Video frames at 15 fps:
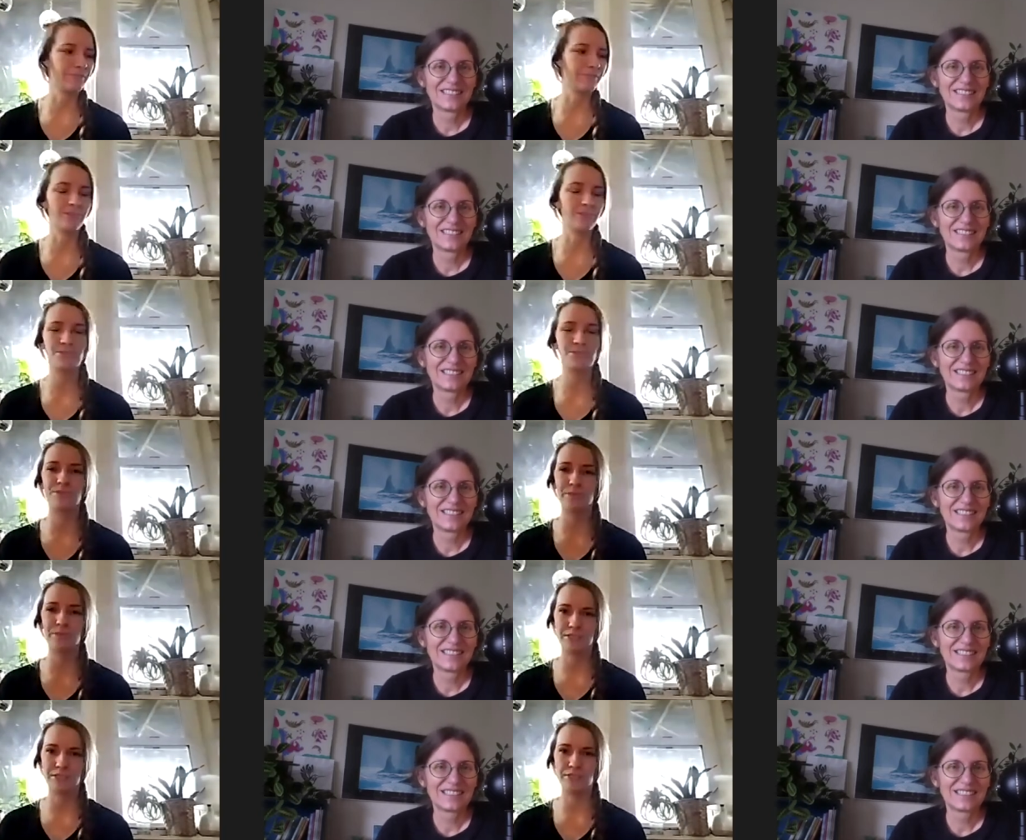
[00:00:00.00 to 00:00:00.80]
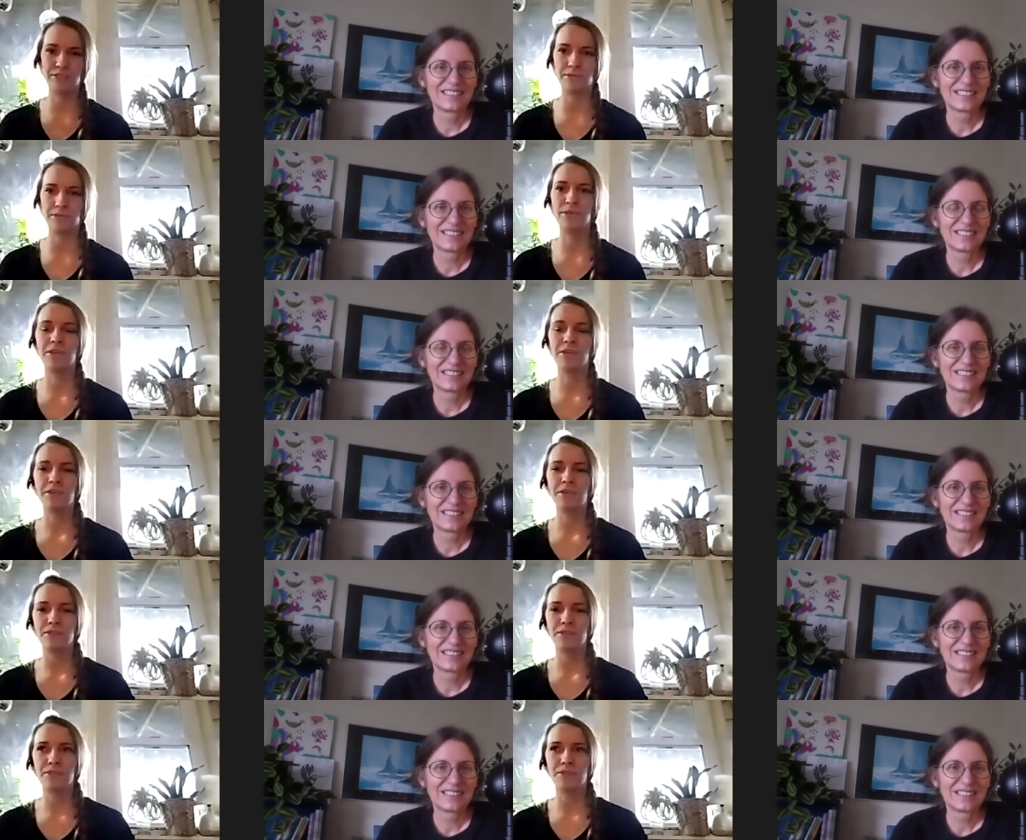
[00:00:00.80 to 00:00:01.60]
Speaker 1: rescue.
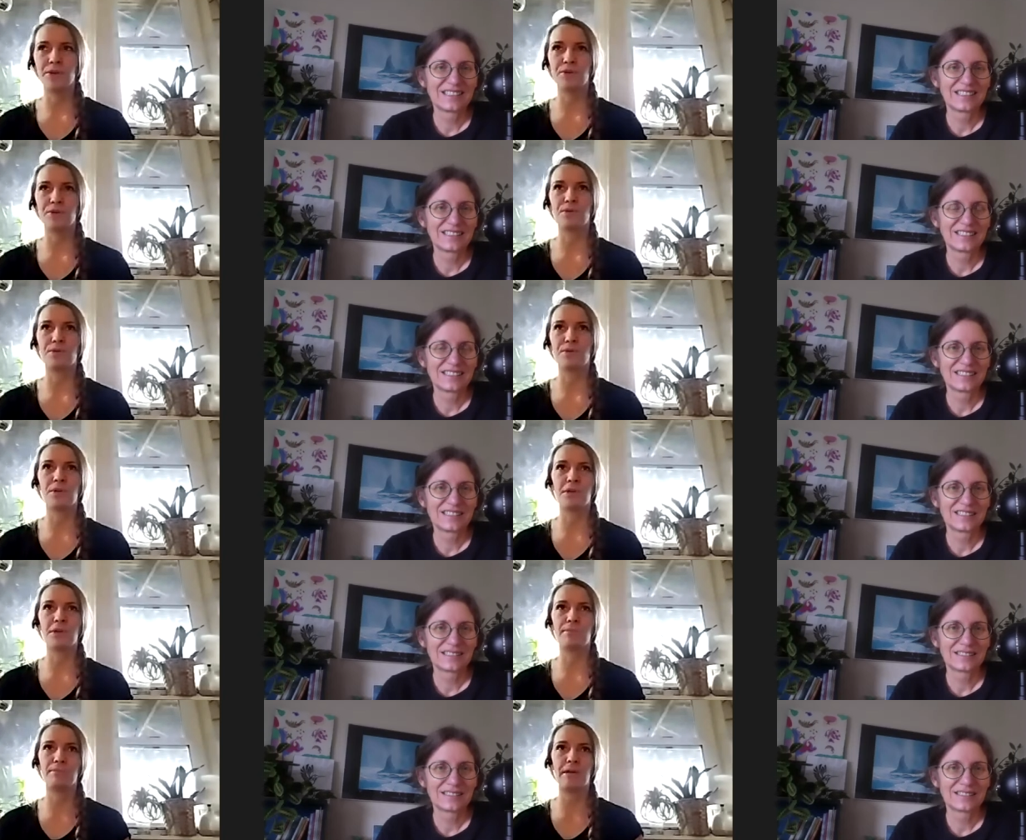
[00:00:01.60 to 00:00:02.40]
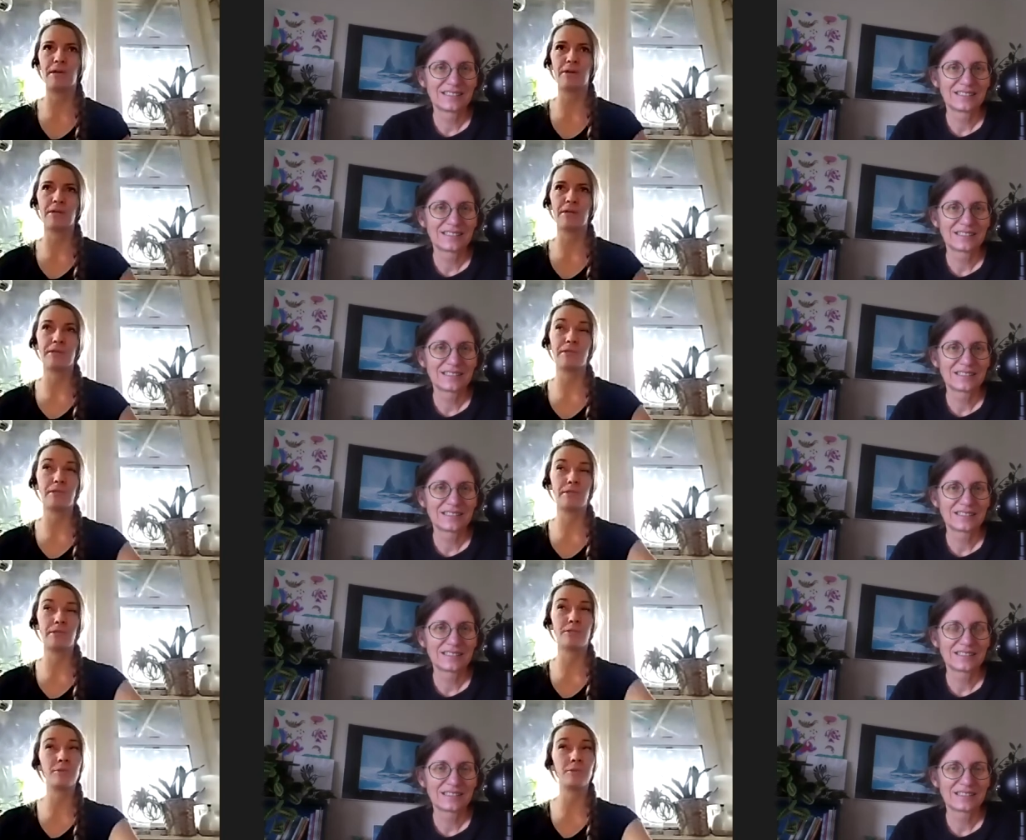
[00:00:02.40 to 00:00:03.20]
So about a or
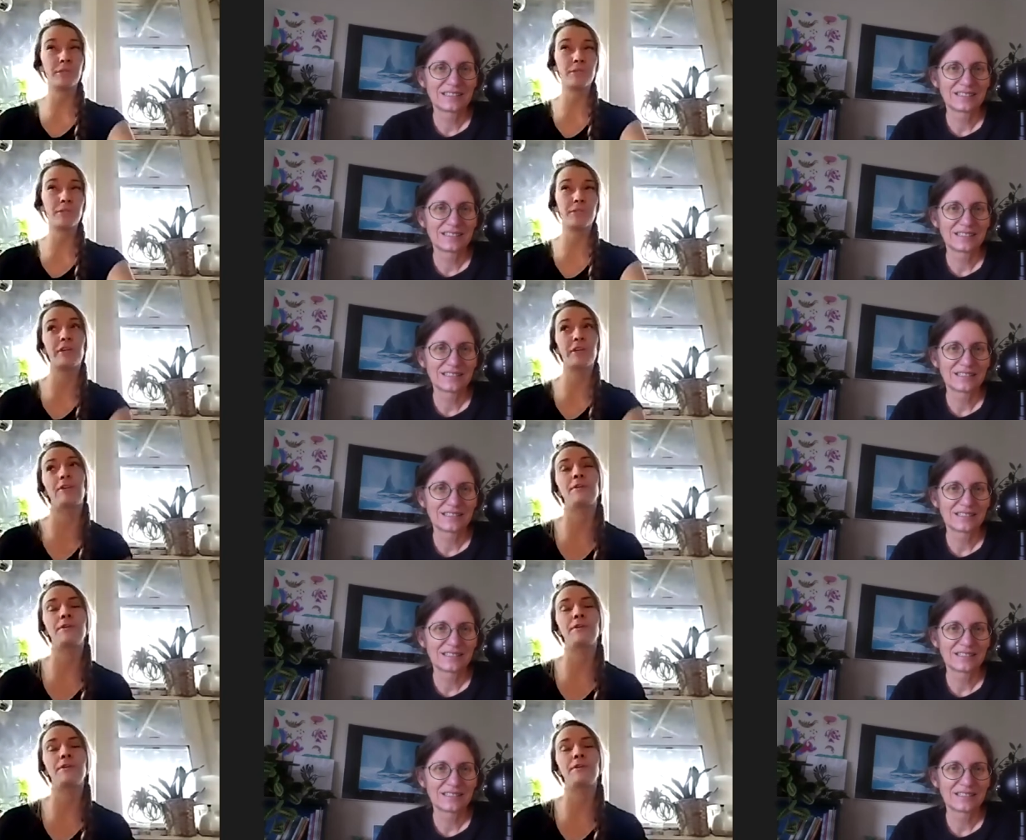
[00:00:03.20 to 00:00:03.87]
two years ago,